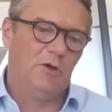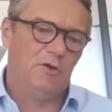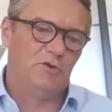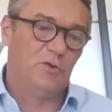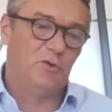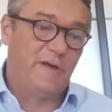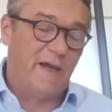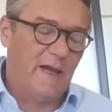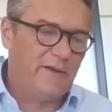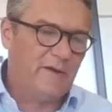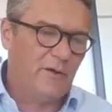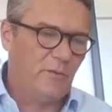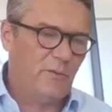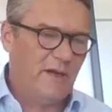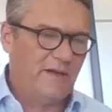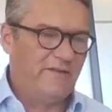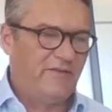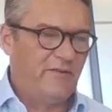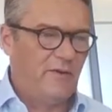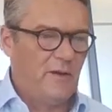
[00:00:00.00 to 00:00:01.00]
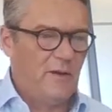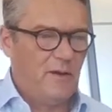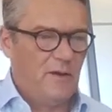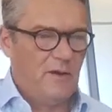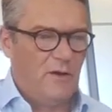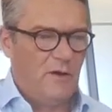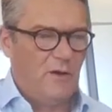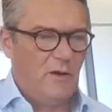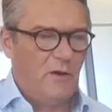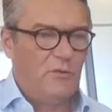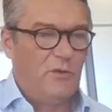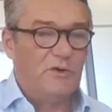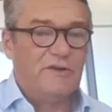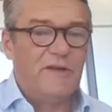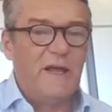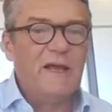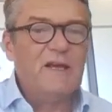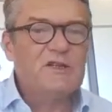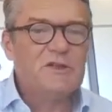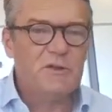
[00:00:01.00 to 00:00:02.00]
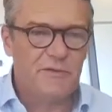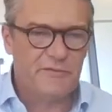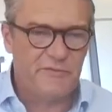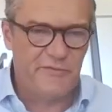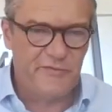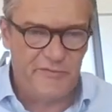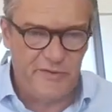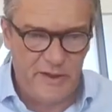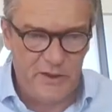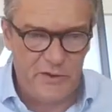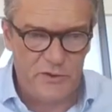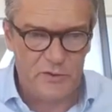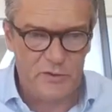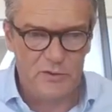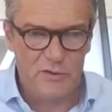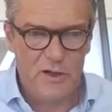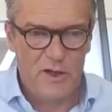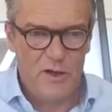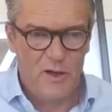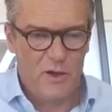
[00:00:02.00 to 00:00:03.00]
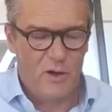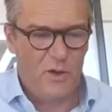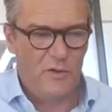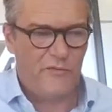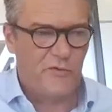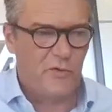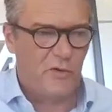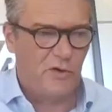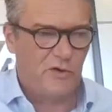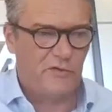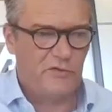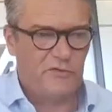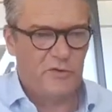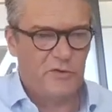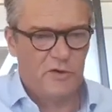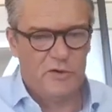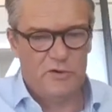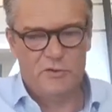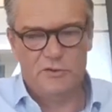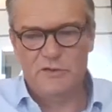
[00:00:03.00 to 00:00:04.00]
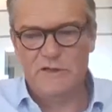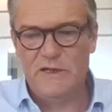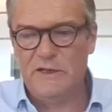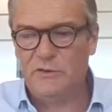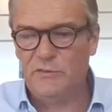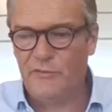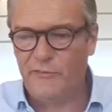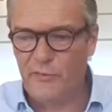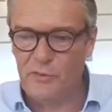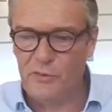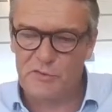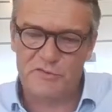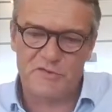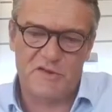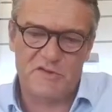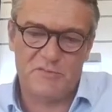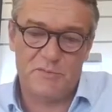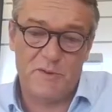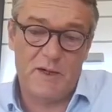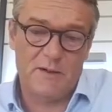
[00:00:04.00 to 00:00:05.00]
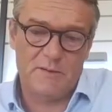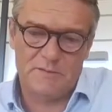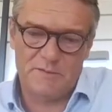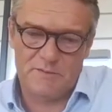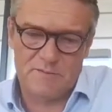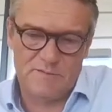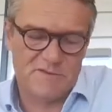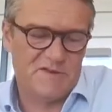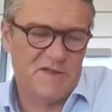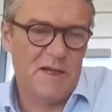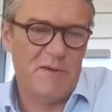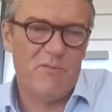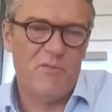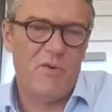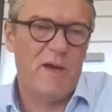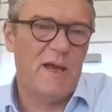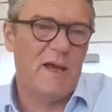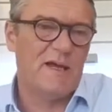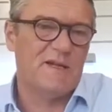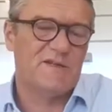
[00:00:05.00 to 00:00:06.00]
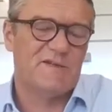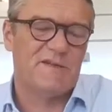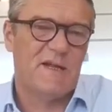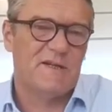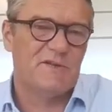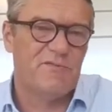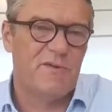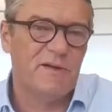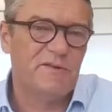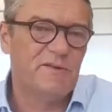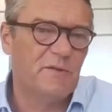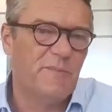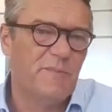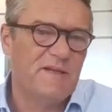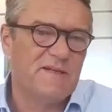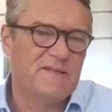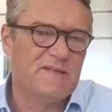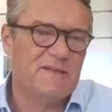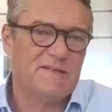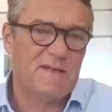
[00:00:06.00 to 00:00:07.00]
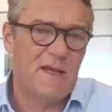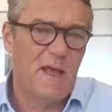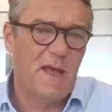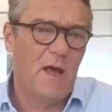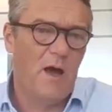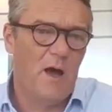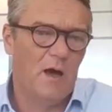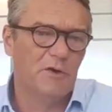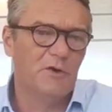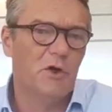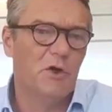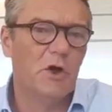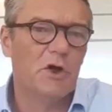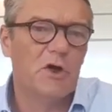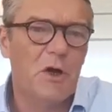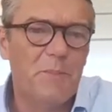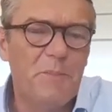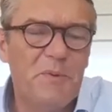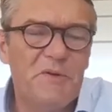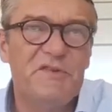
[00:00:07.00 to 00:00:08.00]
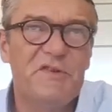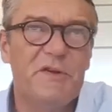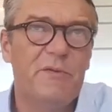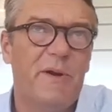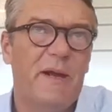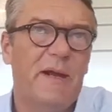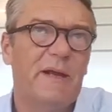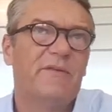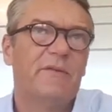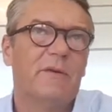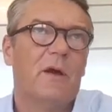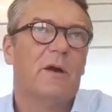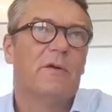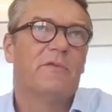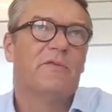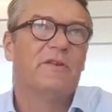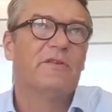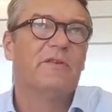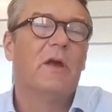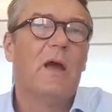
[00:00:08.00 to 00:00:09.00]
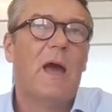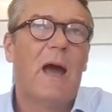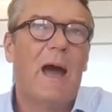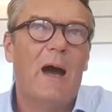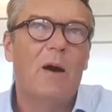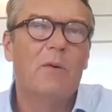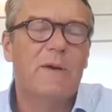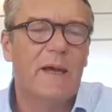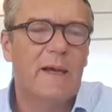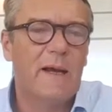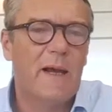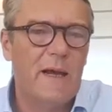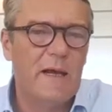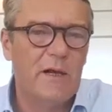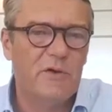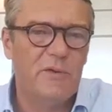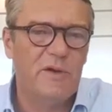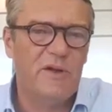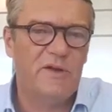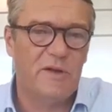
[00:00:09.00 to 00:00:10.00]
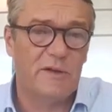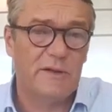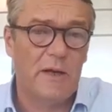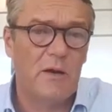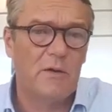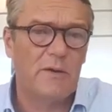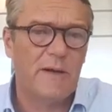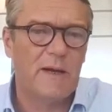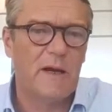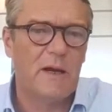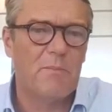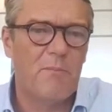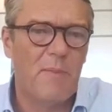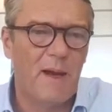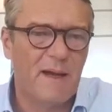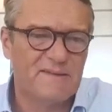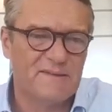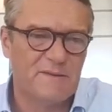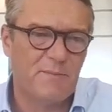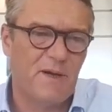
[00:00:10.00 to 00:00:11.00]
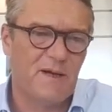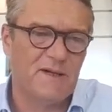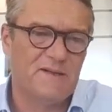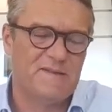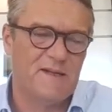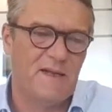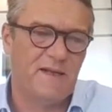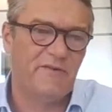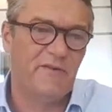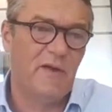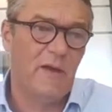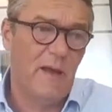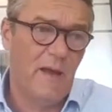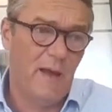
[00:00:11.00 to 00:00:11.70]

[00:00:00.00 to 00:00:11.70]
Together with a rotation of the vehicle, of course, you need to focus as well, the same way as rental business, on the occupancy rate of it. How can I increase that? How can I maximize that?